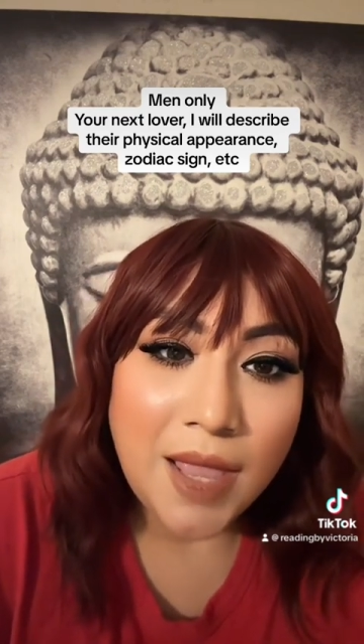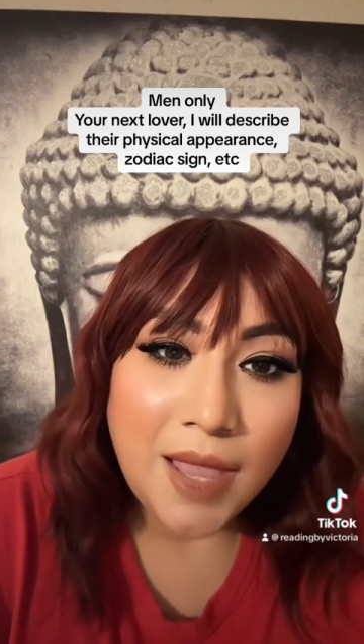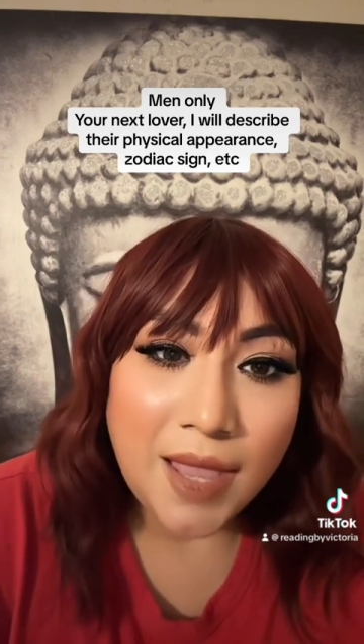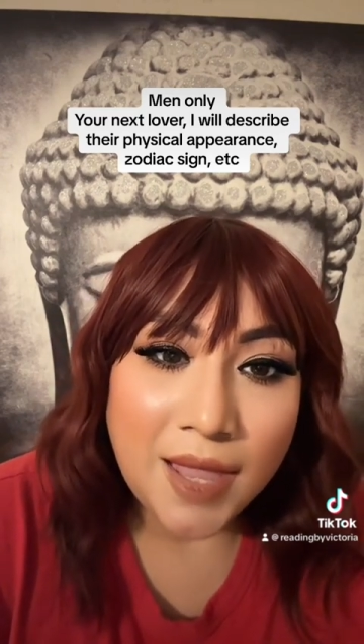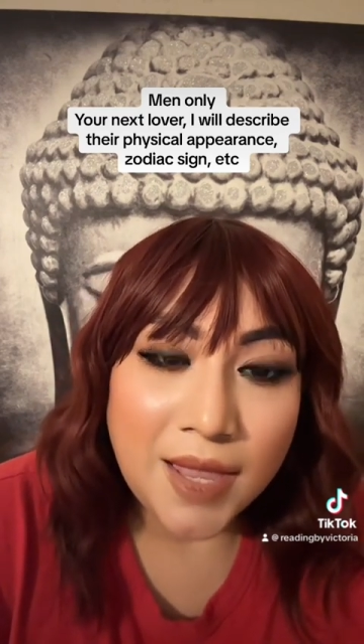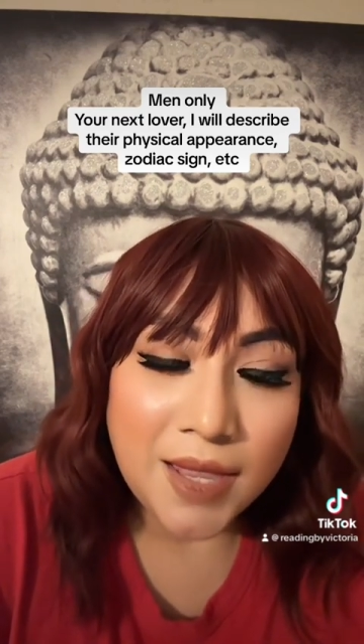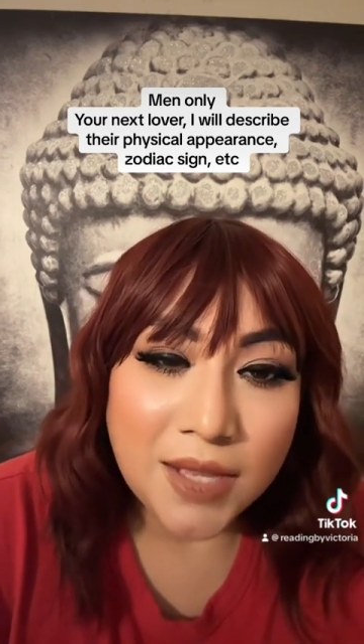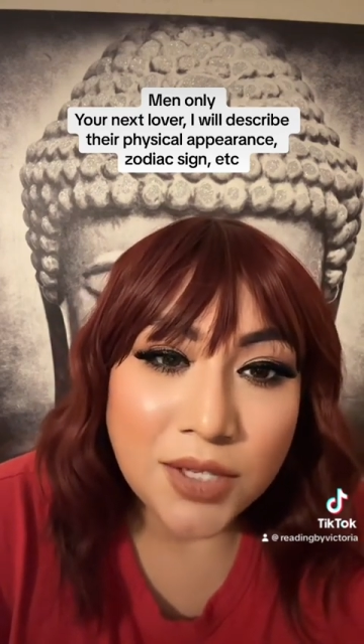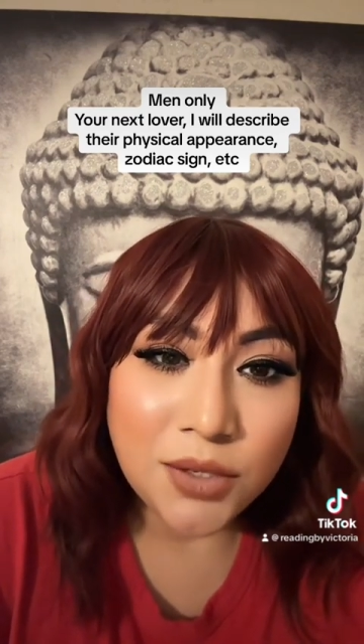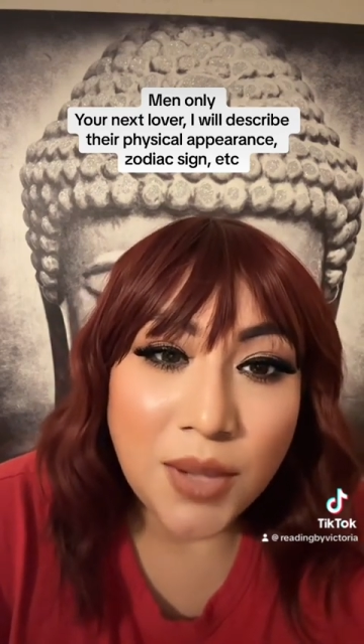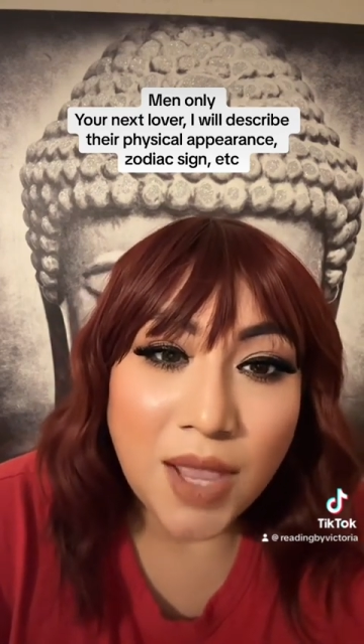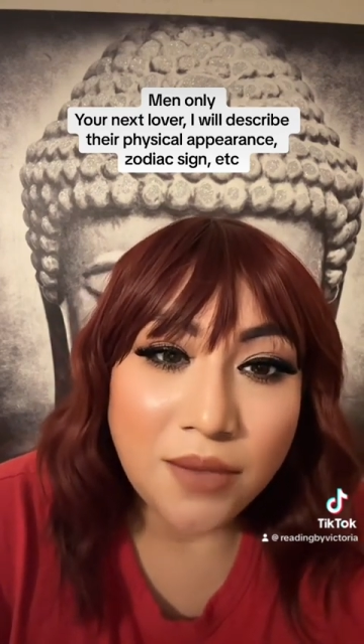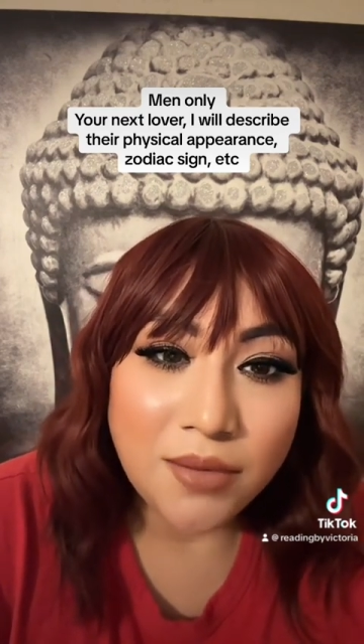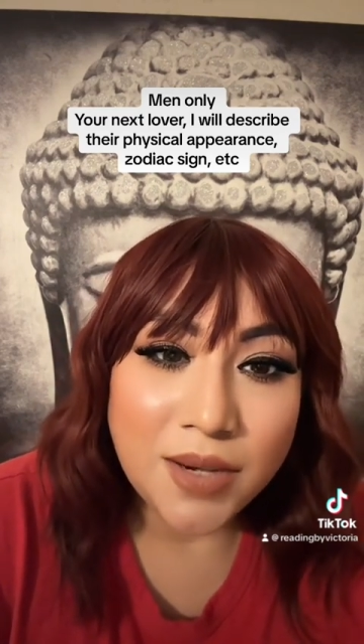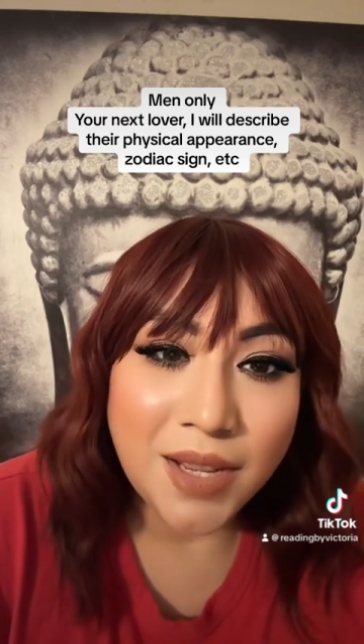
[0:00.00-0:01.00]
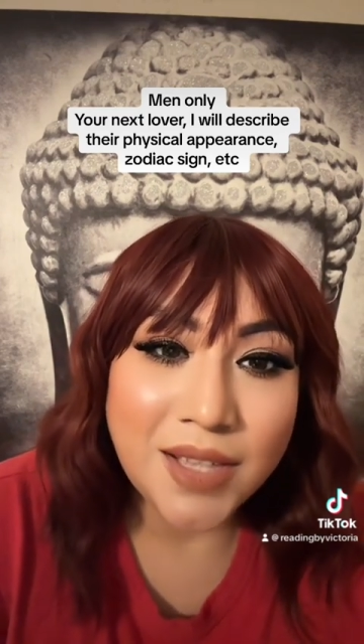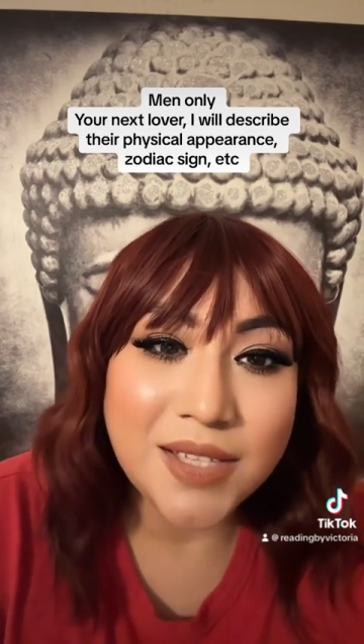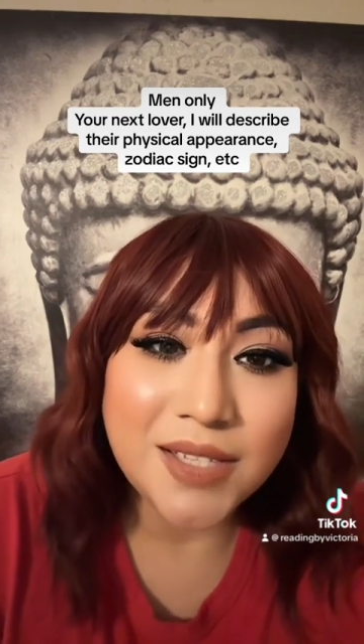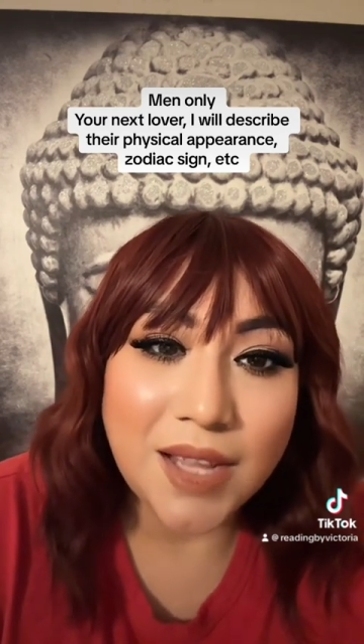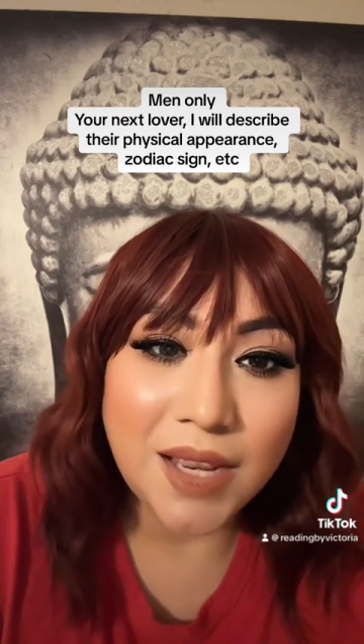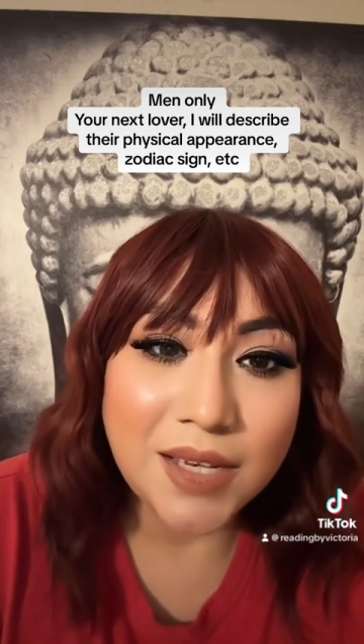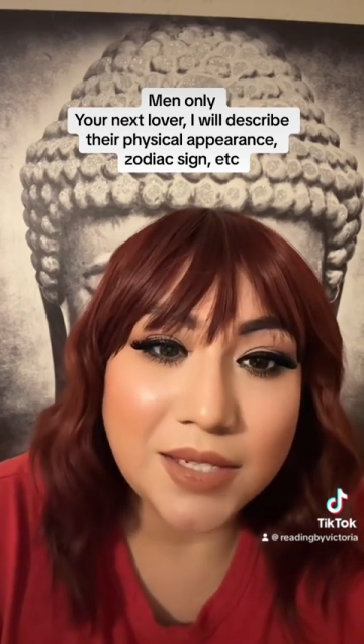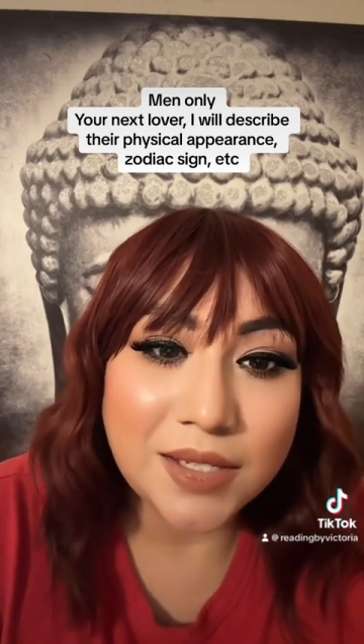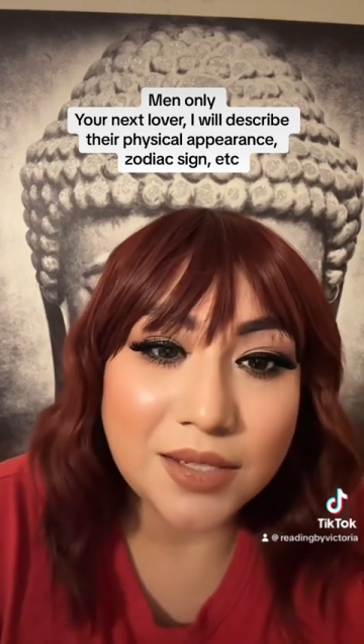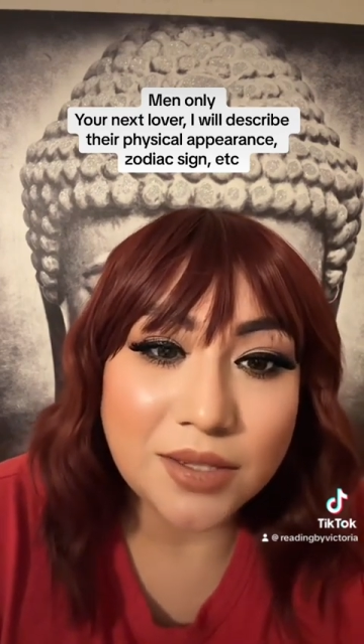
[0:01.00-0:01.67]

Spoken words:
and you have a nice night.